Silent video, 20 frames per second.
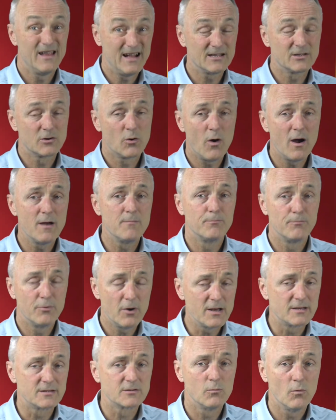That's quite
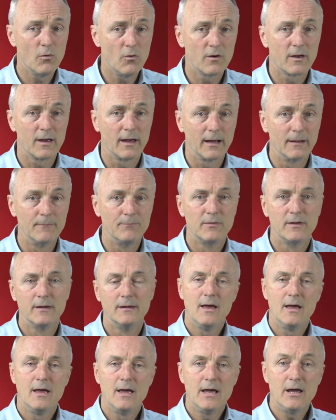brisk walking.
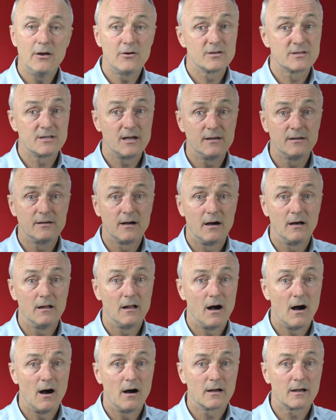Here at Sundial,
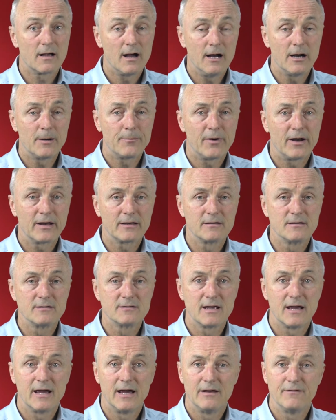our
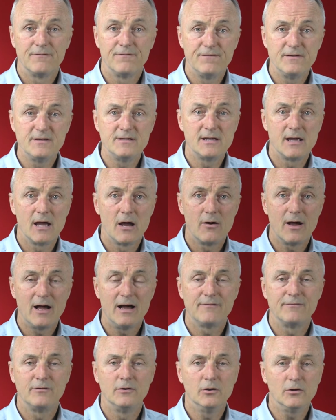chiropractors and physio
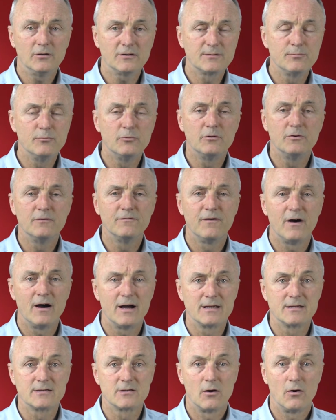have lots more
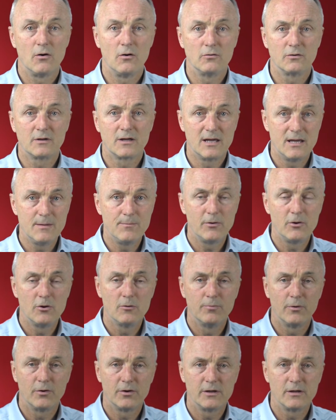advice on keeping your
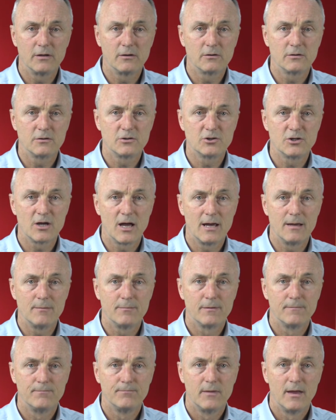body in good shape.
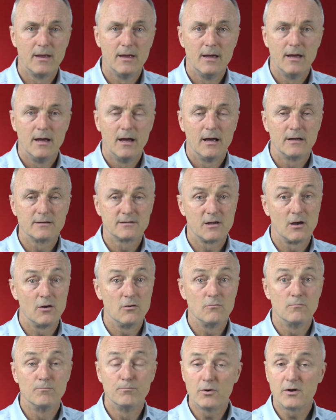So
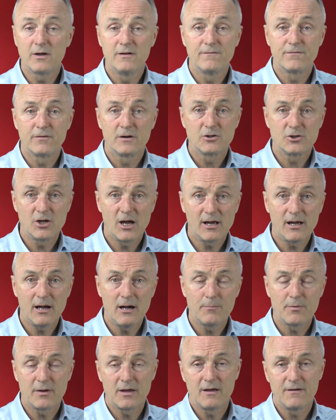book in for a
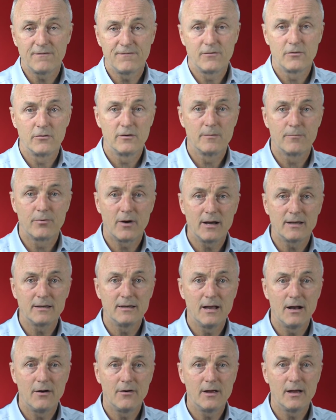checkup if you're in the Brighton
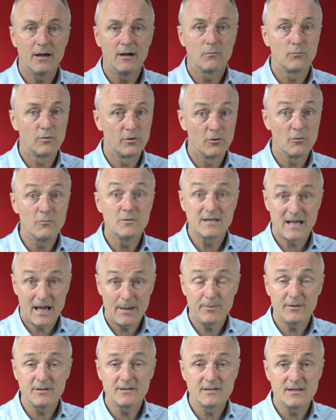area. We're always
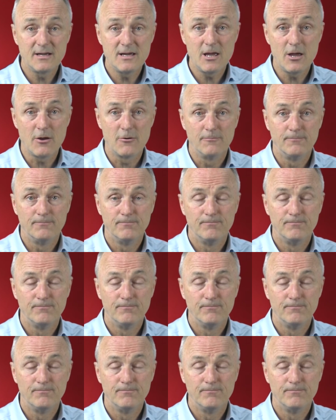happy to see you.